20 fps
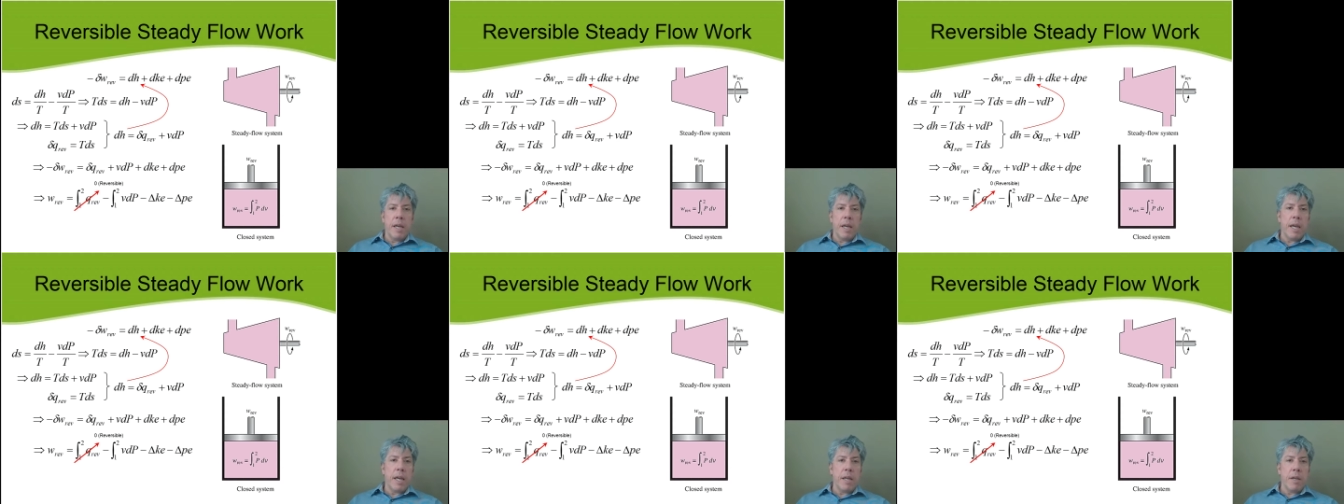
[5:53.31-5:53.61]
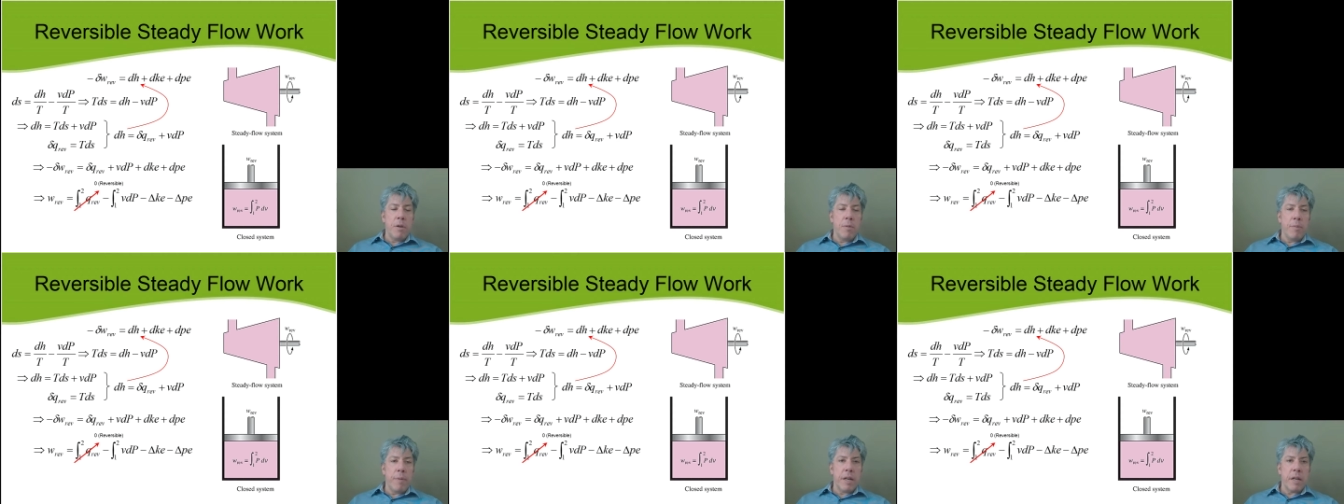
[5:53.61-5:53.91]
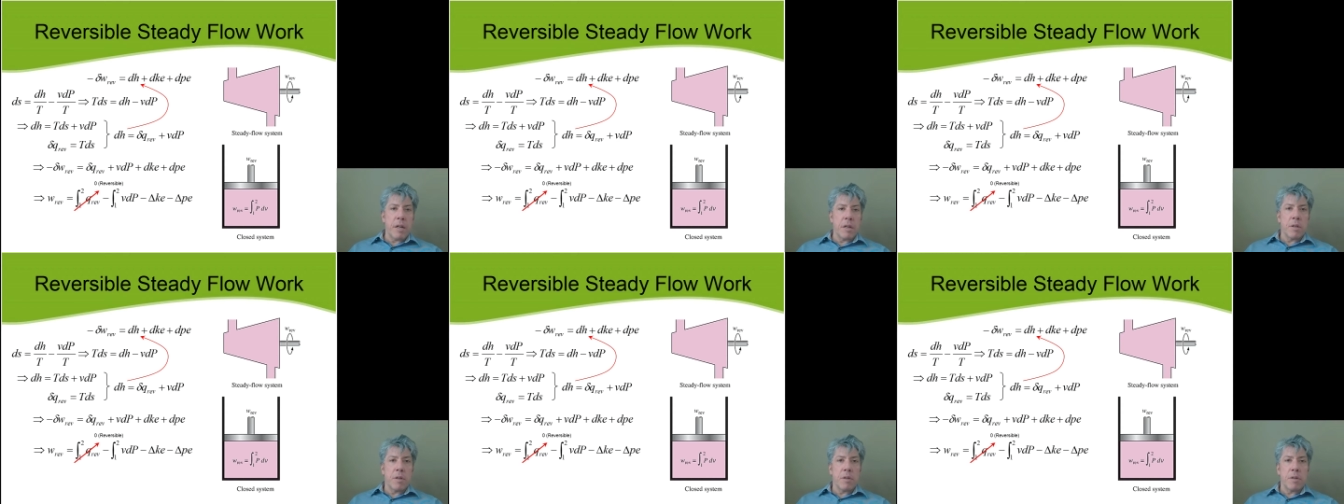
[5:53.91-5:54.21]
And you may
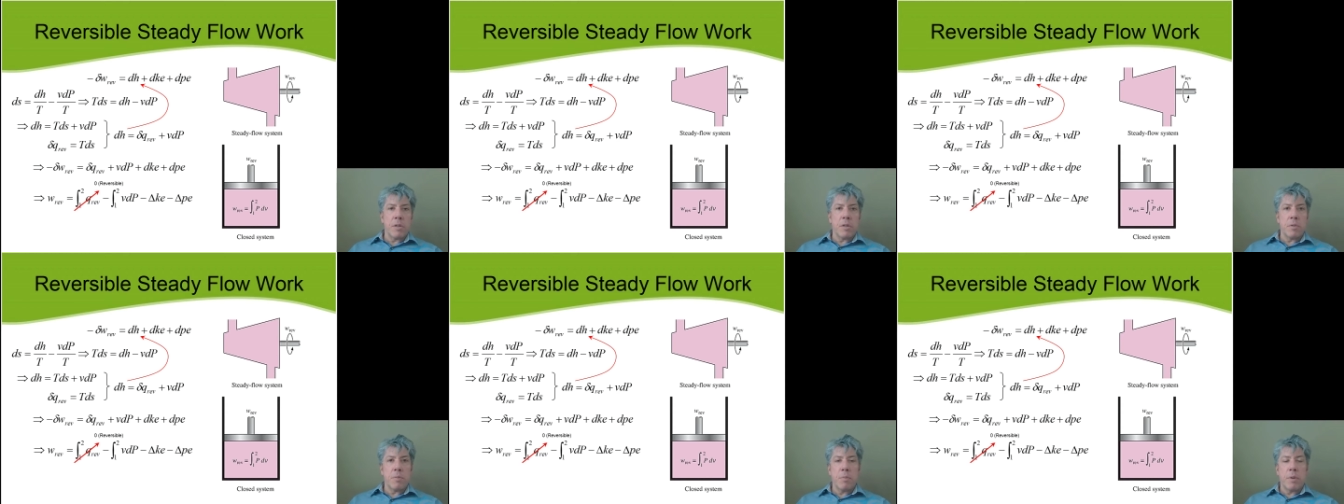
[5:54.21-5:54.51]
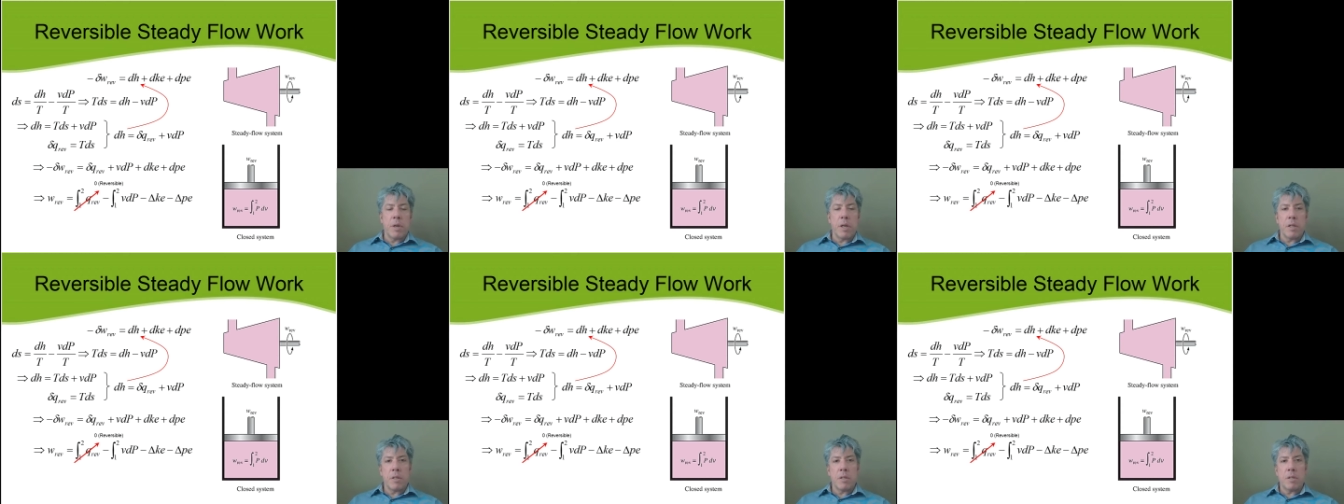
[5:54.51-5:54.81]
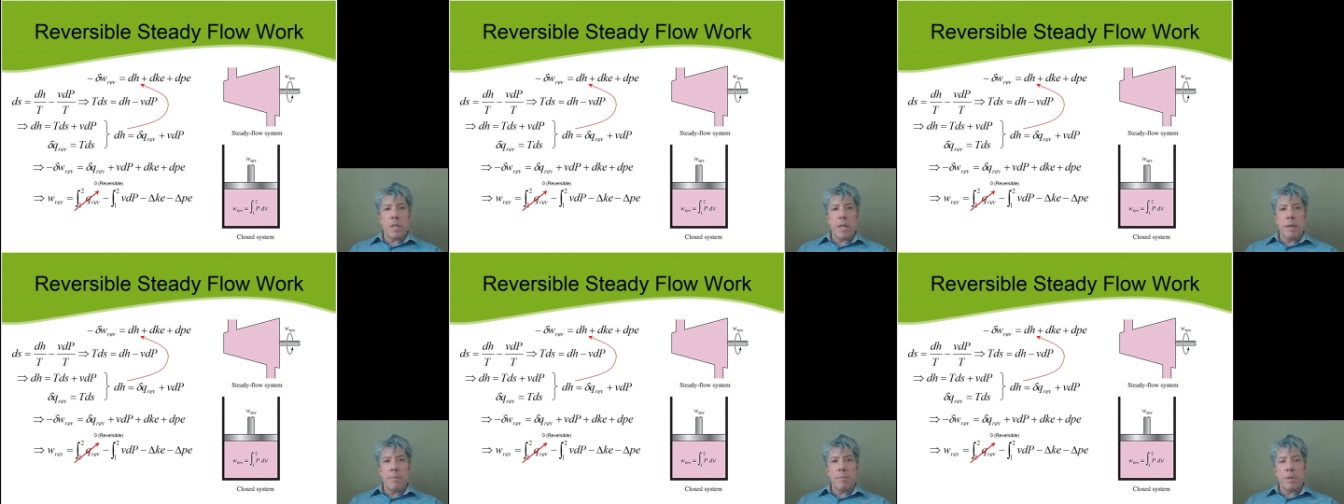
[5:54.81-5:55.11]
not know this, but
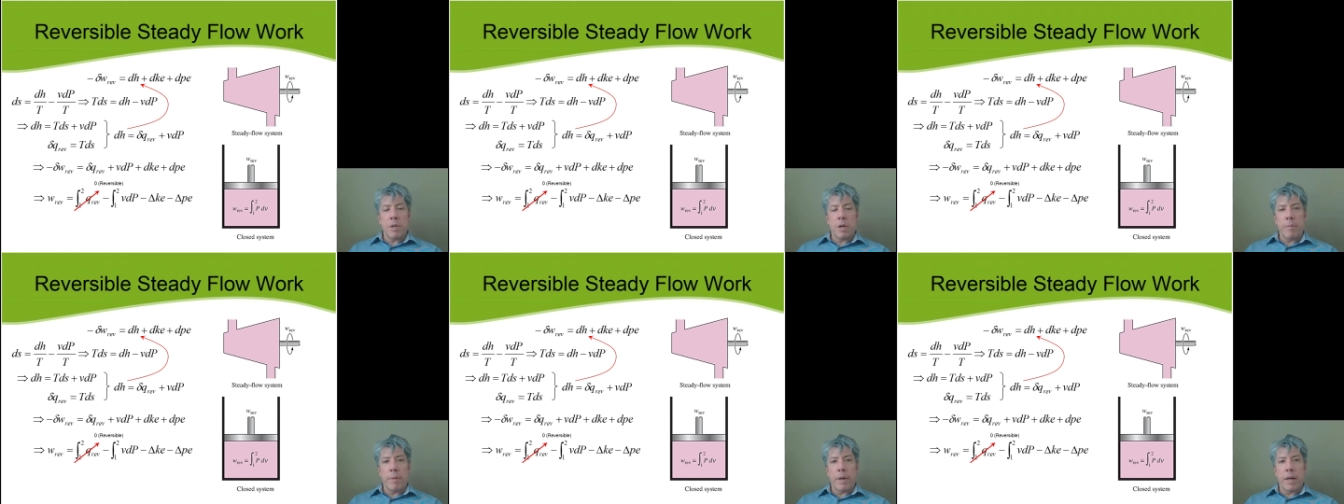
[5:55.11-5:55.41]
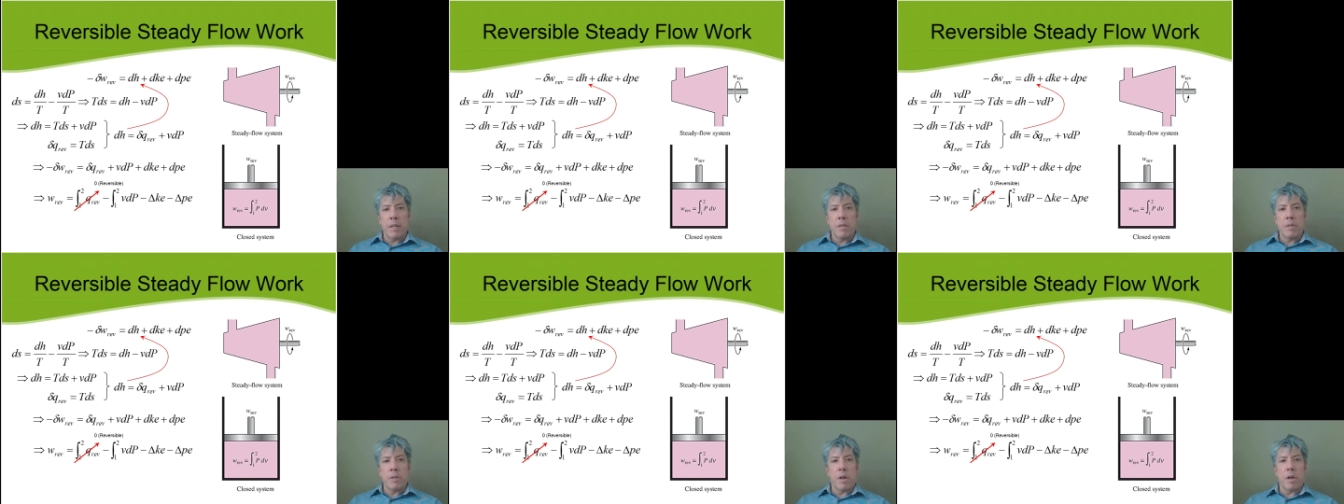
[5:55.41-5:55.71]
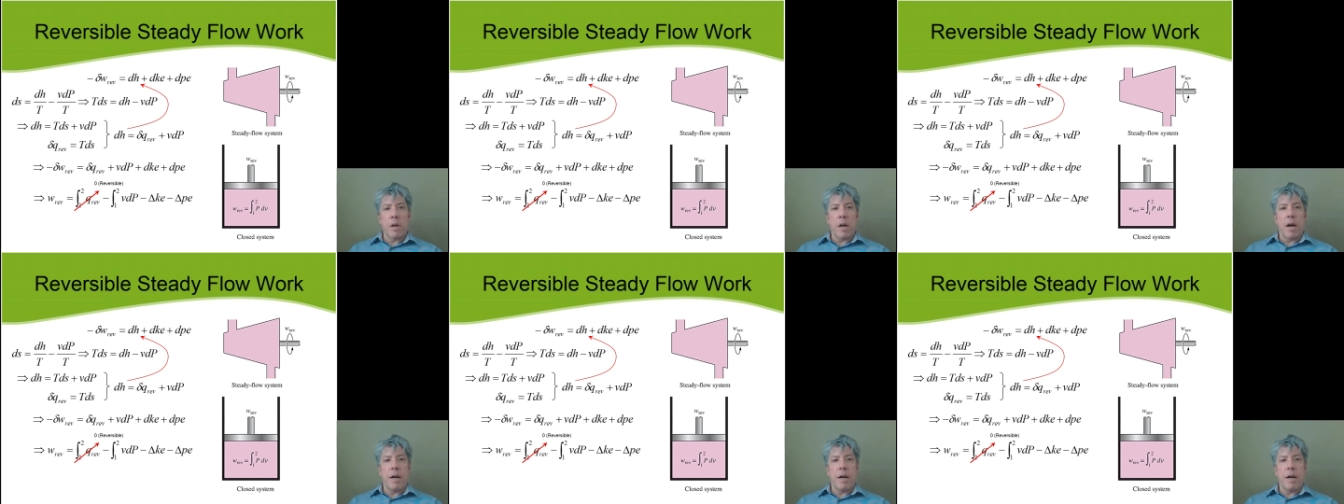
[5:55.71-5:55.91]
steam turbines are